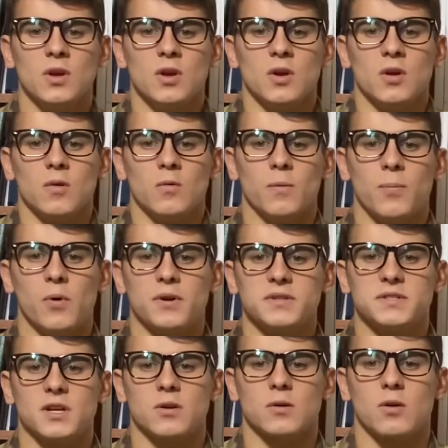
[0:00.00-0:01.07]
Reports
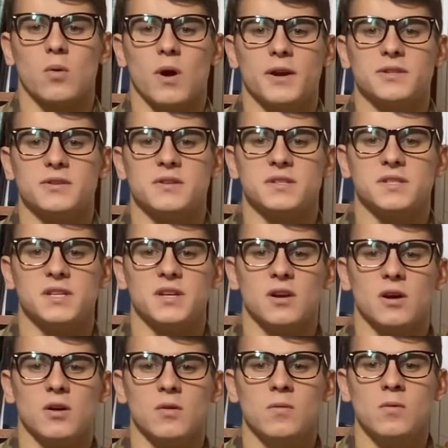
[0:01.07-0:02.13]
that are required to the
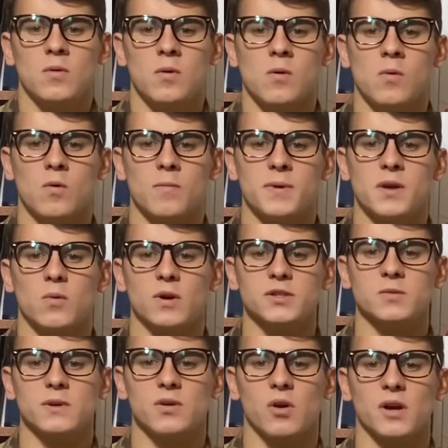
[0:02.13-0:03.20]
CO will be once
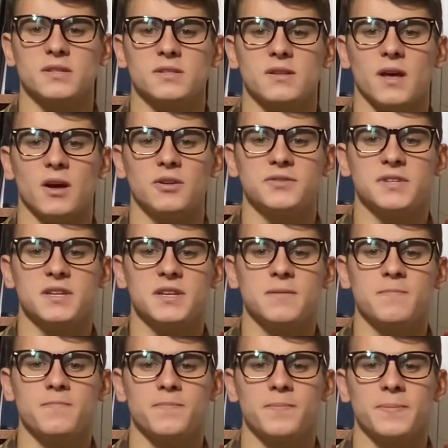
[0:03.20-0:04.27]
we cross the LD,
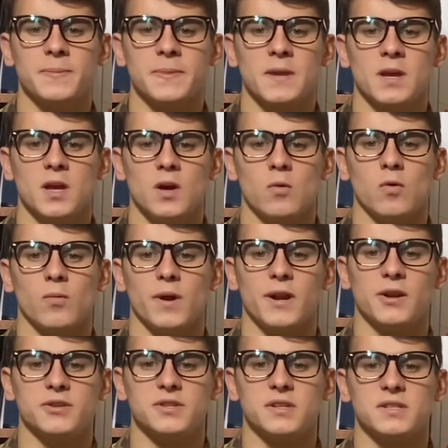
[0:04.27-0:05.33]
we'll radio
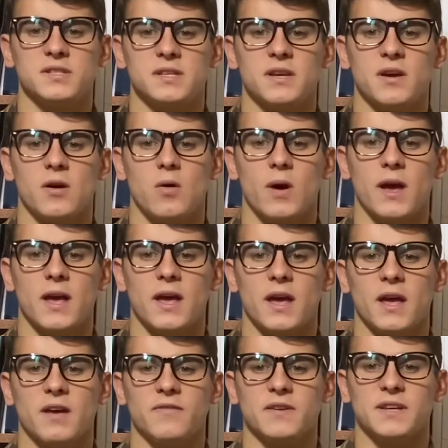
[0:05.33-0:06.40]
to the
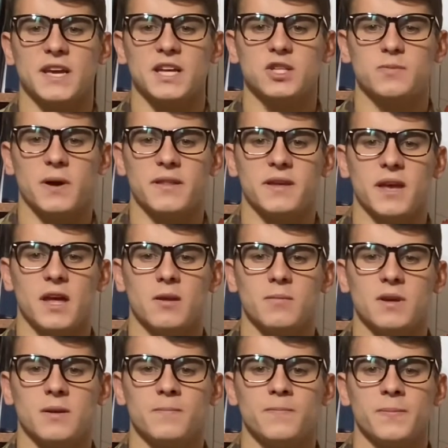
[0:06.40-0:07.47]
COAA if engaged by the
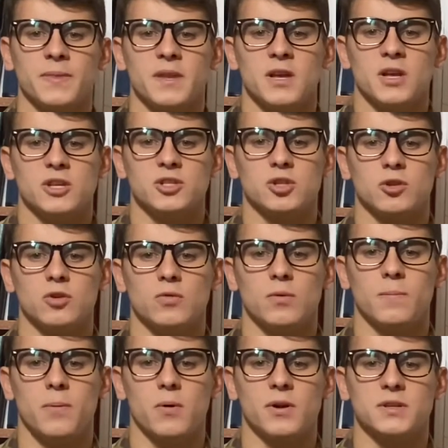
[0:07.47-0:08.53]
enemy. Salute
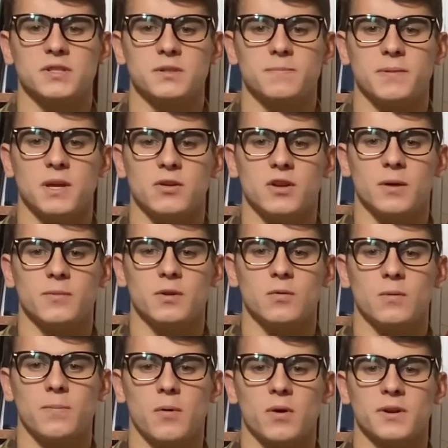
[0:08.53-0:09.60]
reports, POW
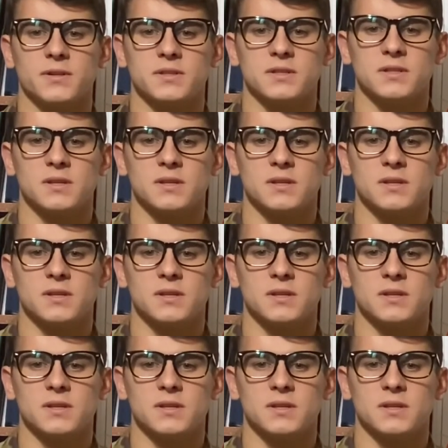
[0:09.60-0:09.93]
reports,